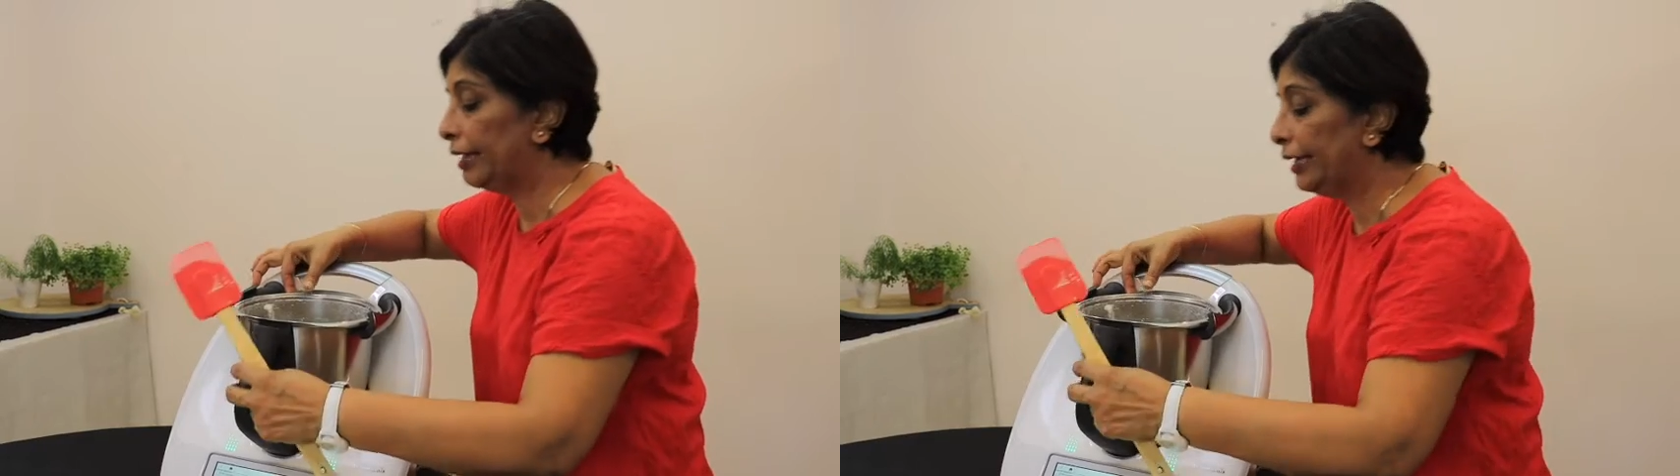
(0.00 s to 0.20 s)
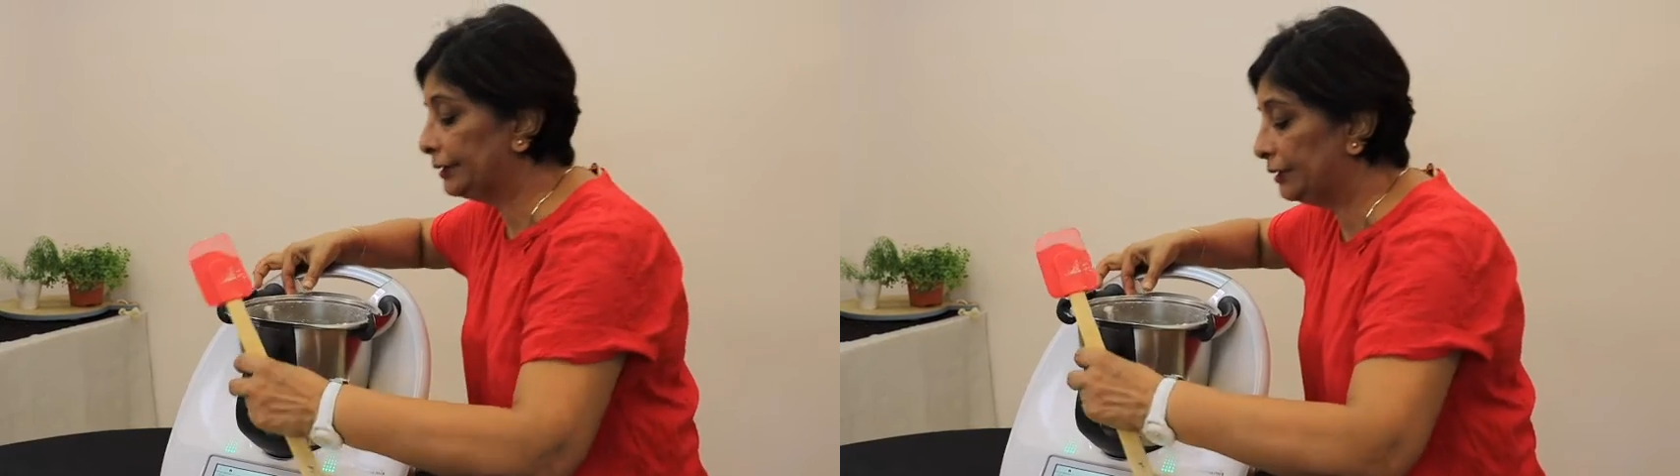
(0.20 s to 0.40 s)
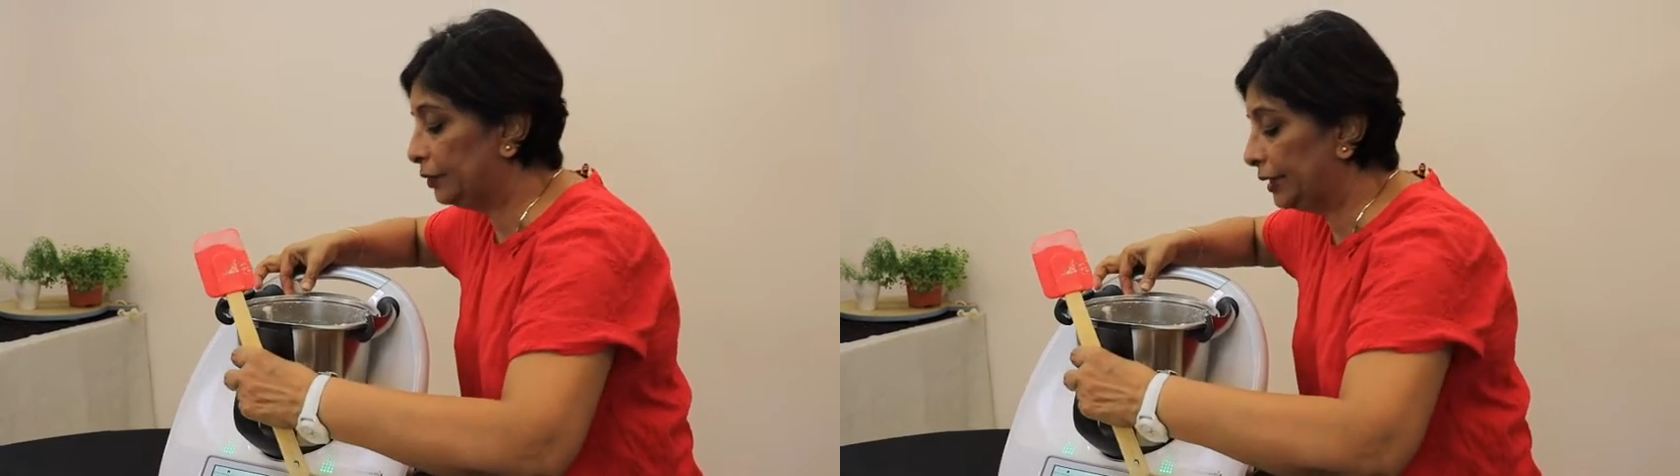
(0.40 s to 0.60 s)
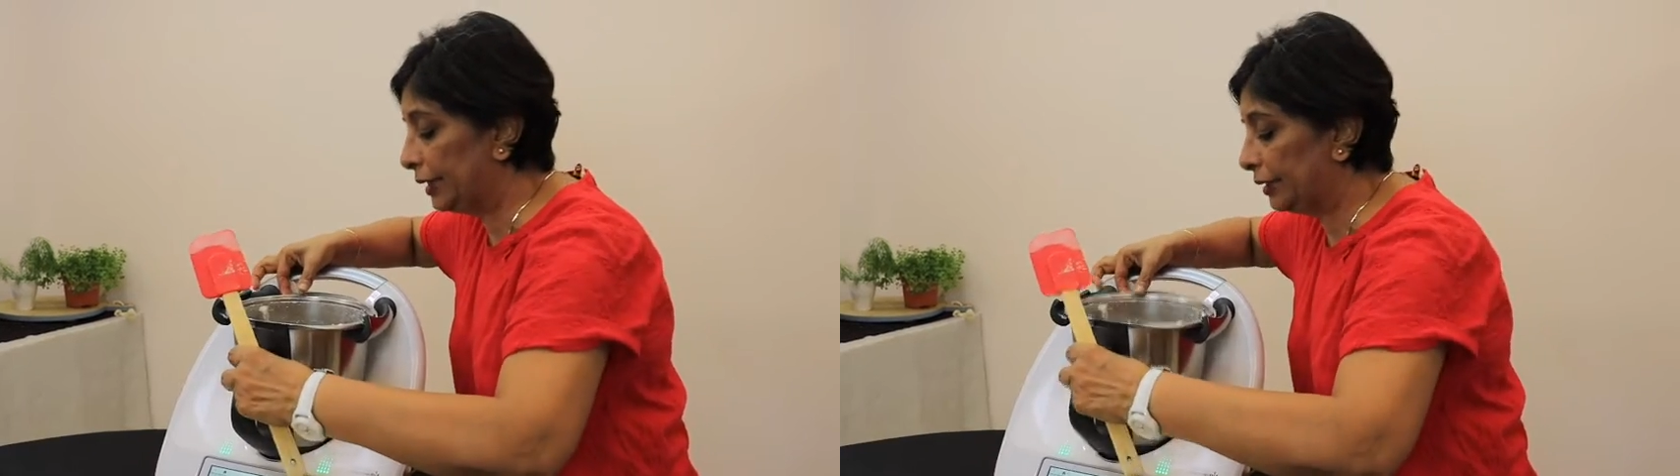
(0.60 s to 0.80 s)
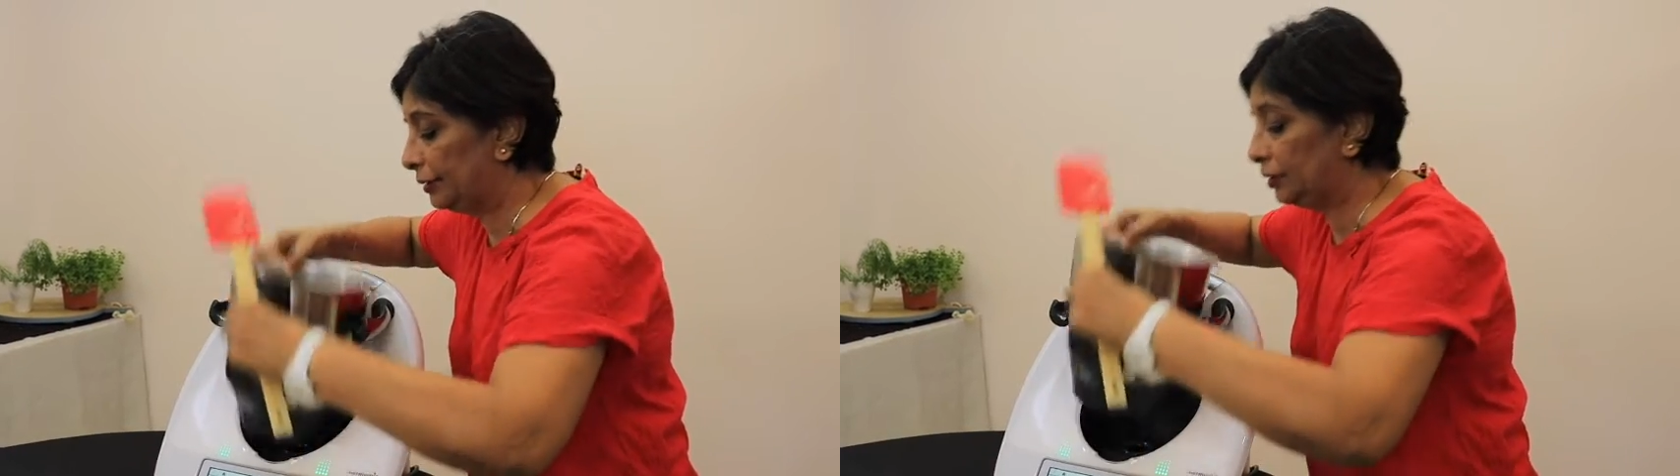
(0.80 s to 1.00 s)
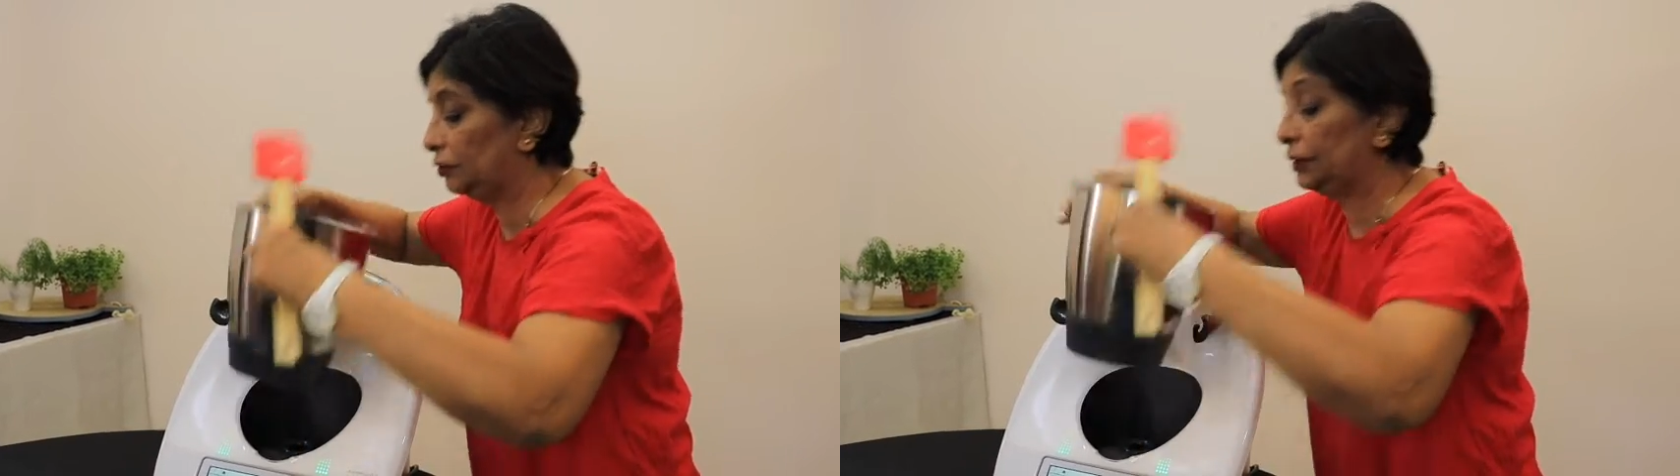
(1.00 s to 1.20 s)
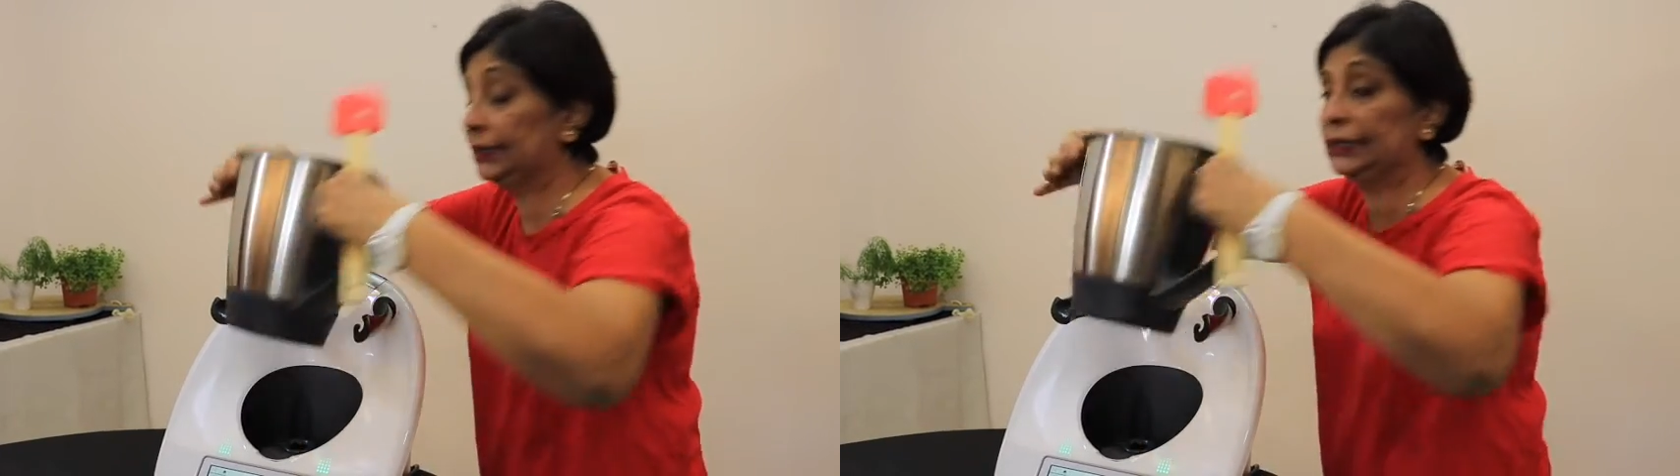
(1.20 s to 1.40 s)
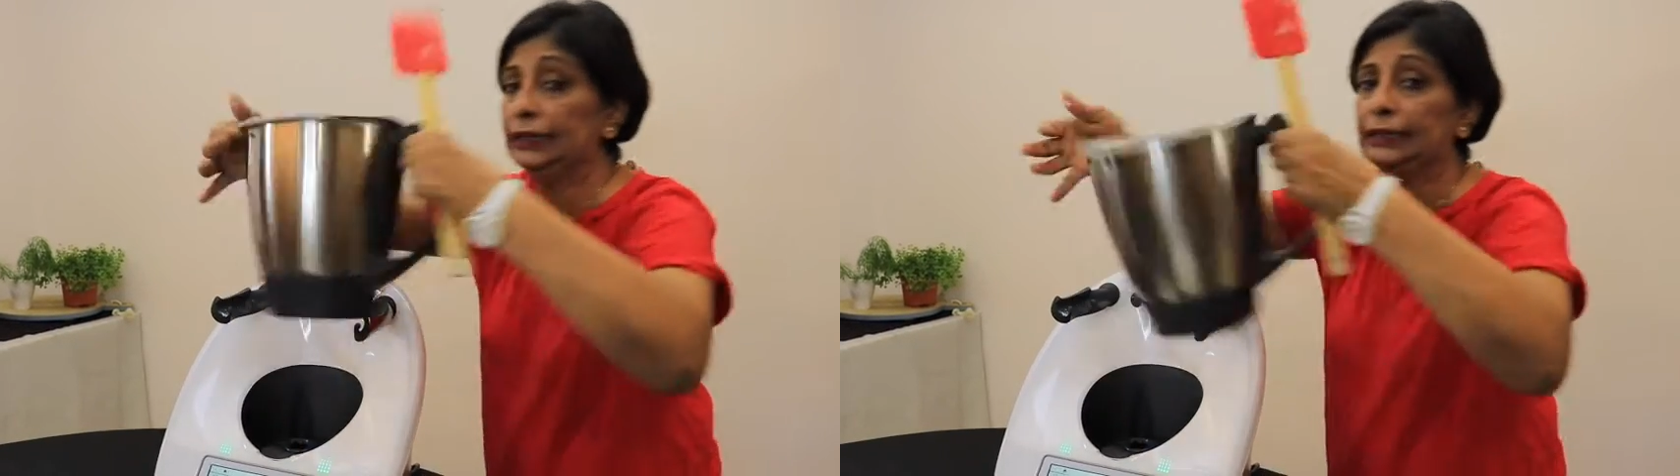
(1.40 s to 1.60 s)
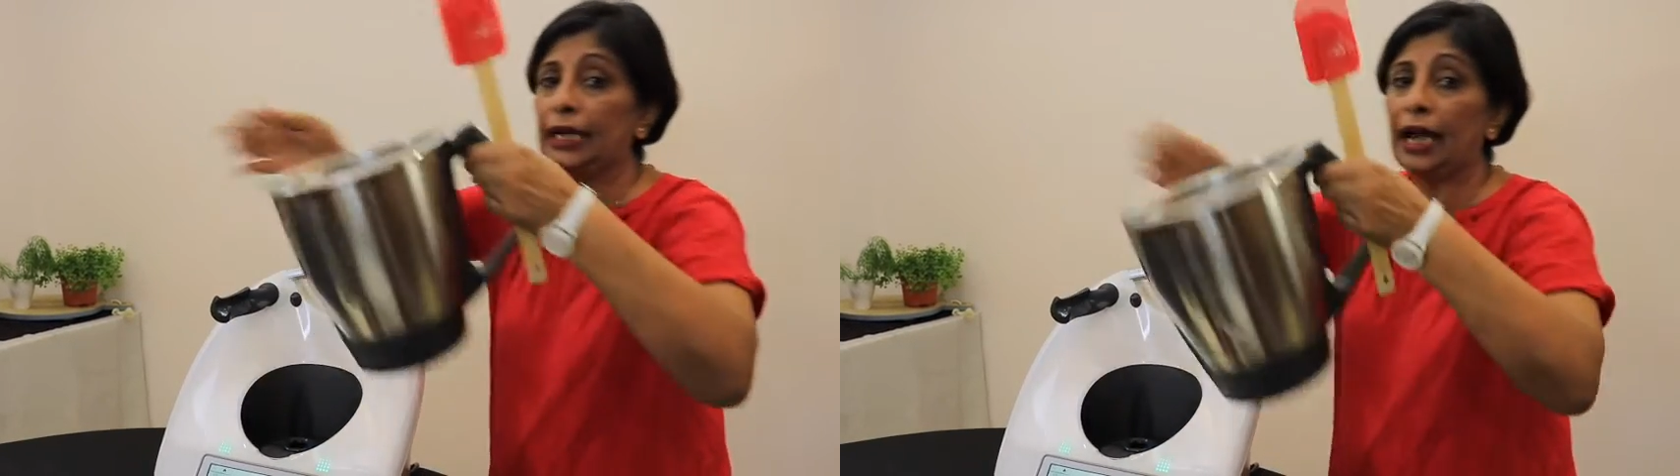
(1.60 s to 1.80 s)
glaze it with it. So this is